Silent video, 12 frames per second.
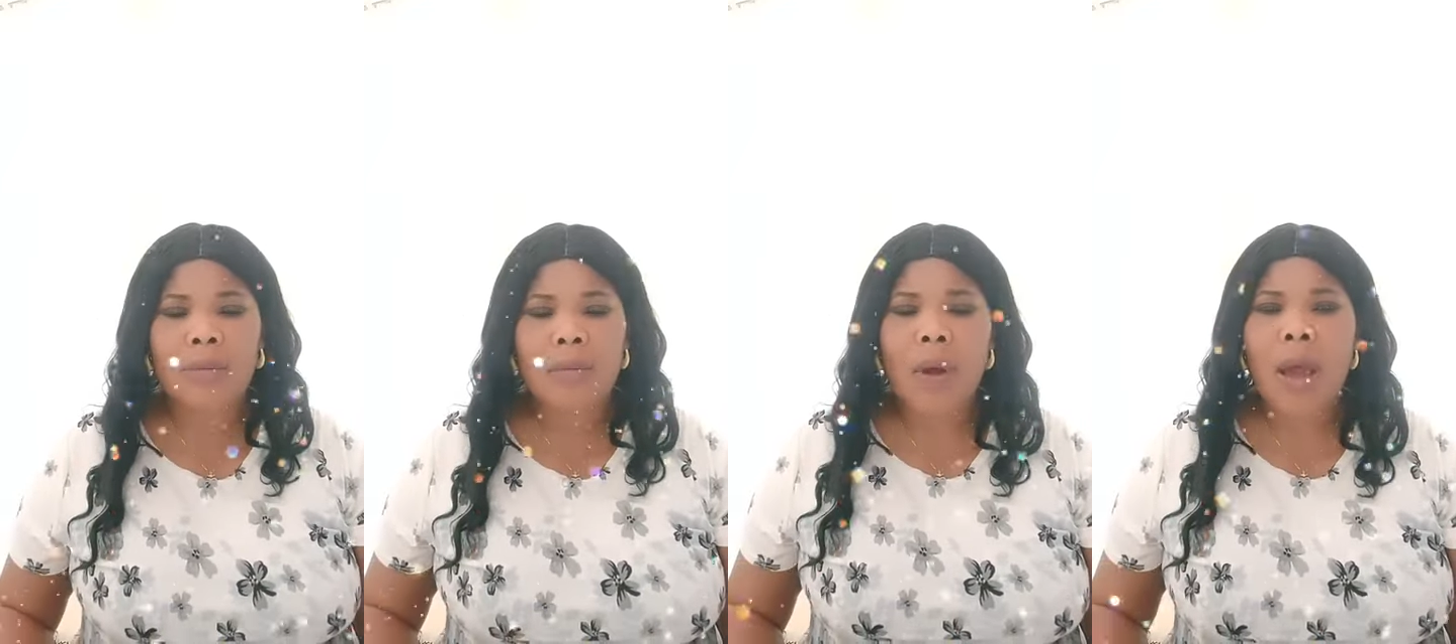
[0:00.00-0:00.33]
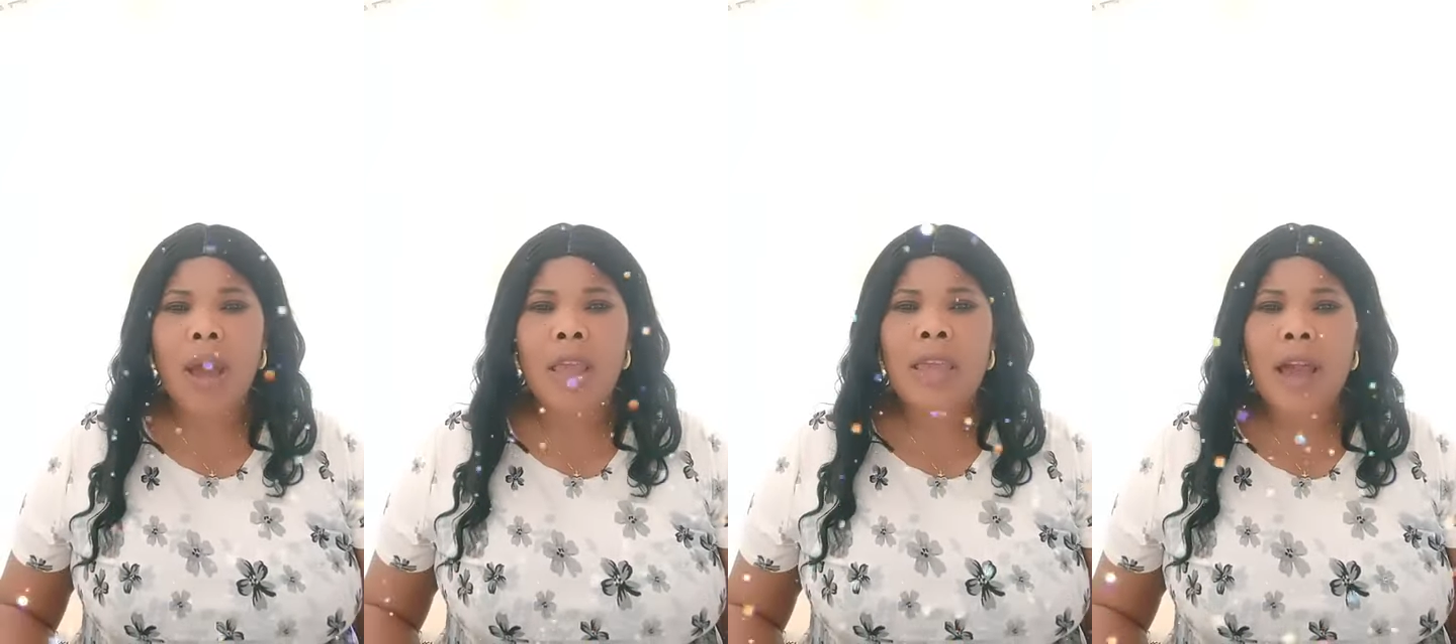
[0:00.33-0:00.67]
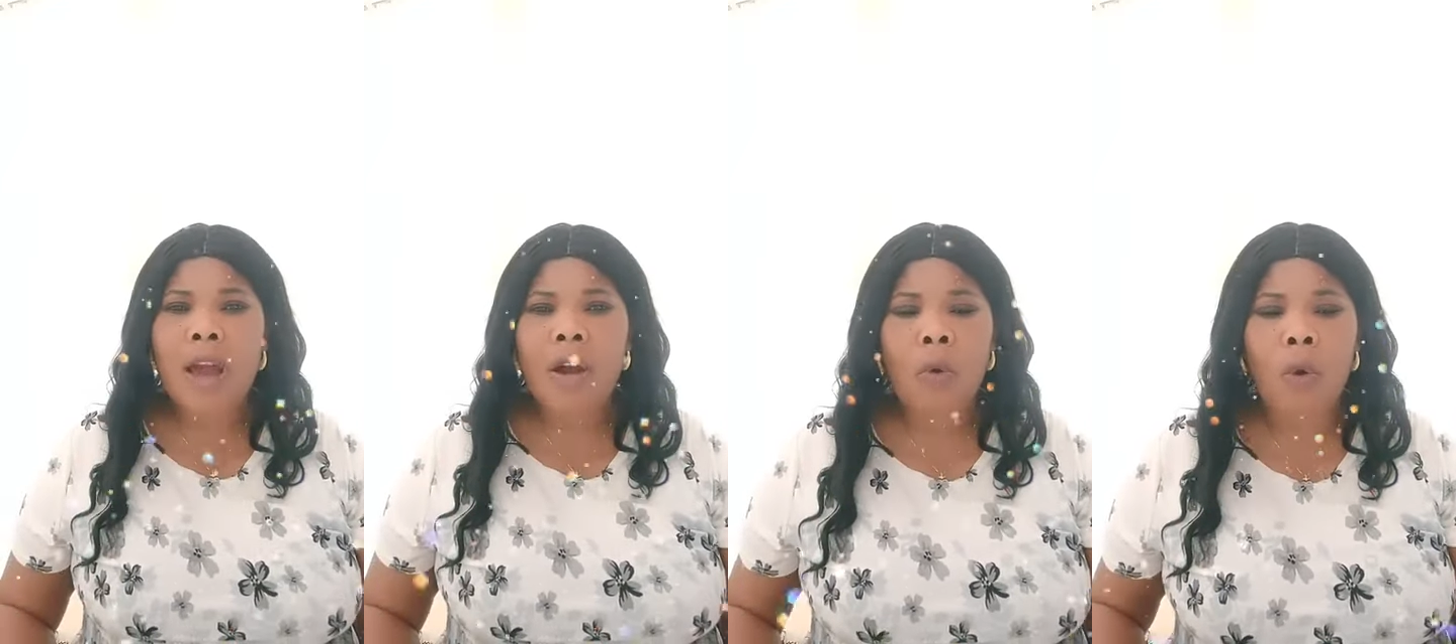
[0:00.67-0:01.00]
Why,
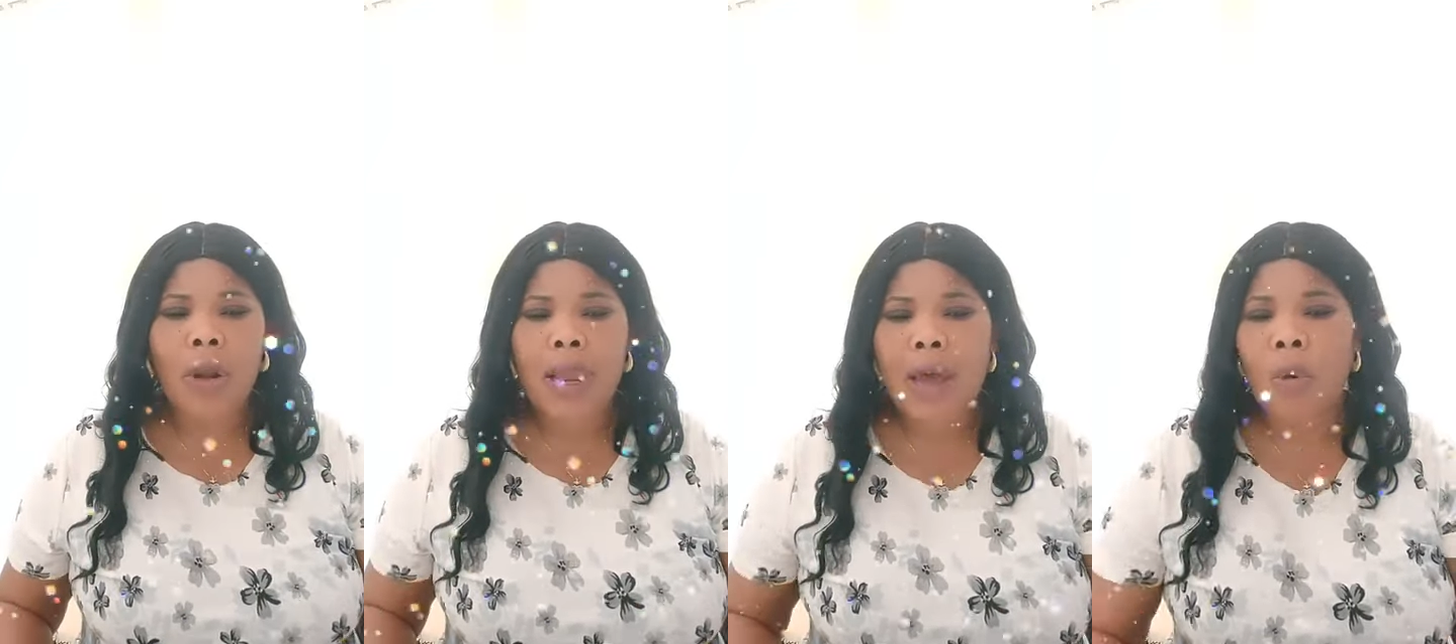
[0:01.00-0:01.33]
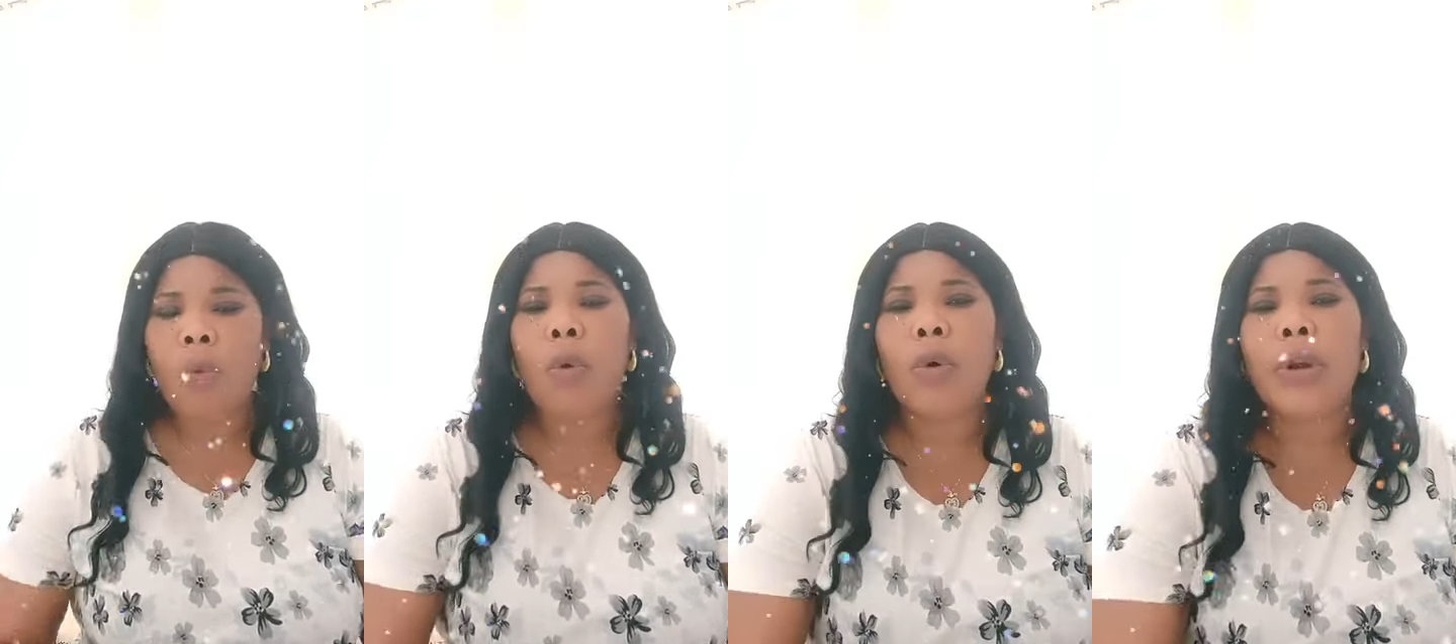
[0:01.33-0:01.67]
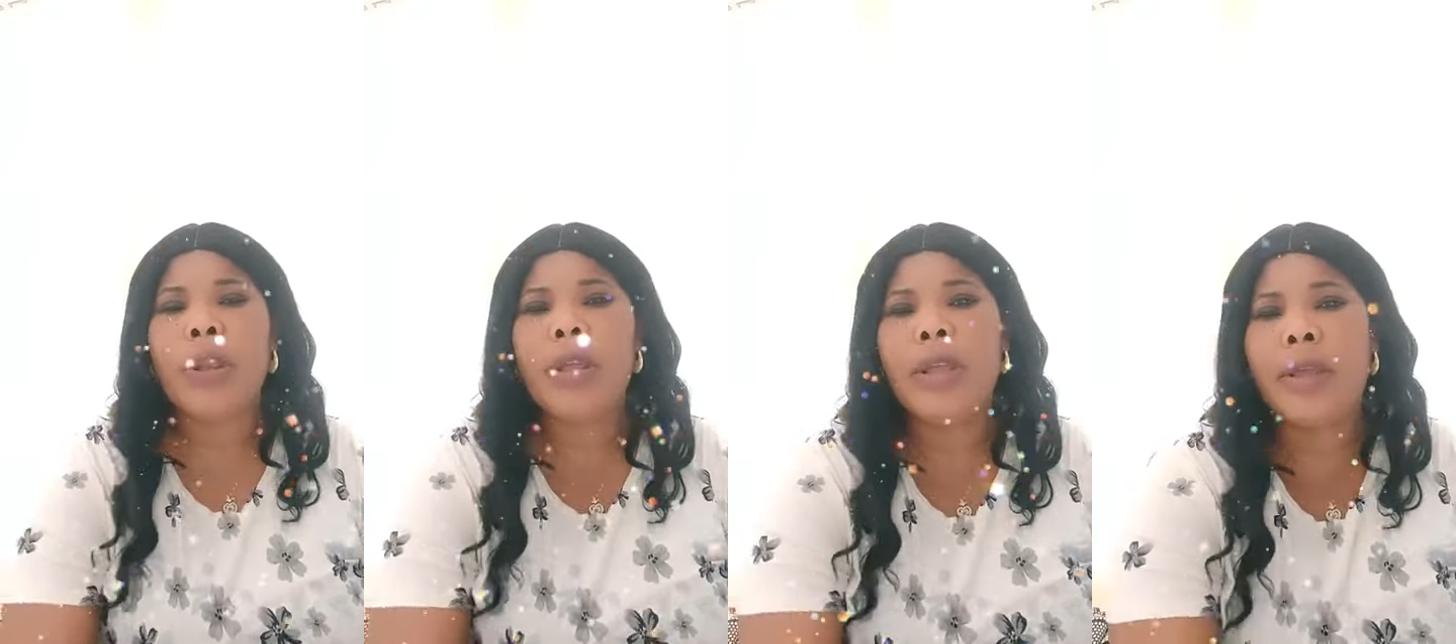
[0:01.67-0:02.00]
yeah, hola,
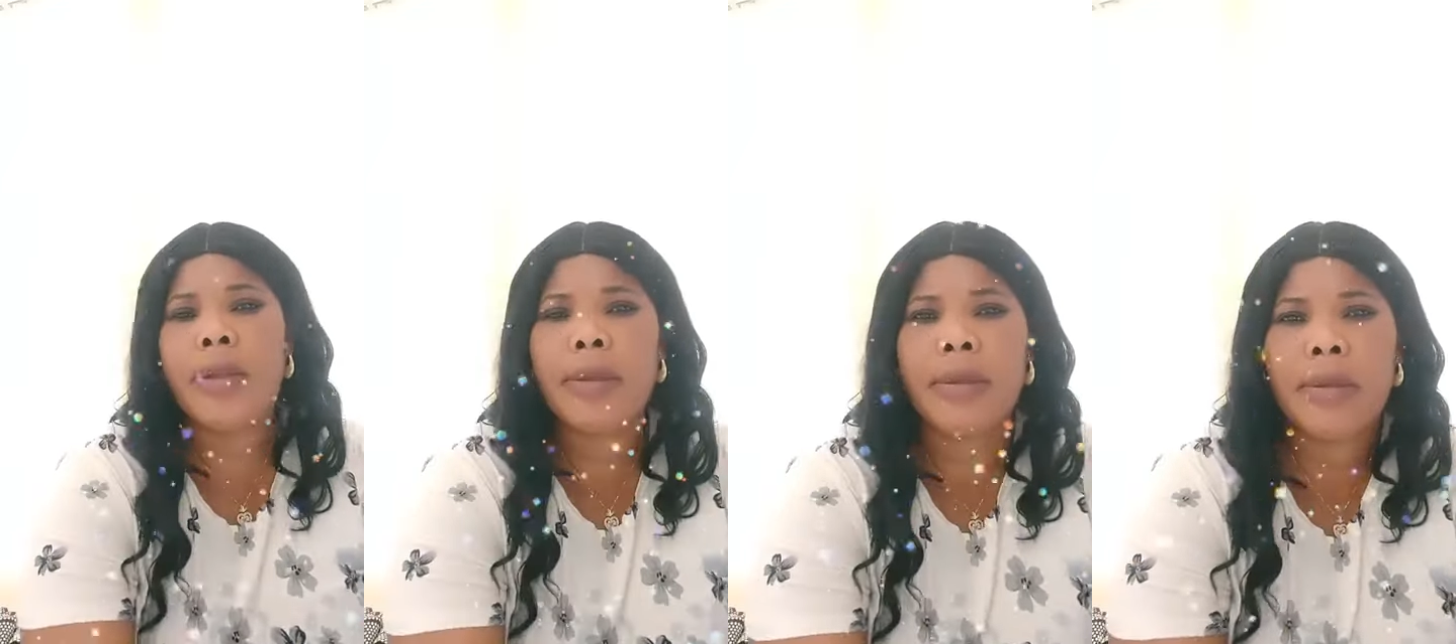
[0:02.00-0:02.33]
holy.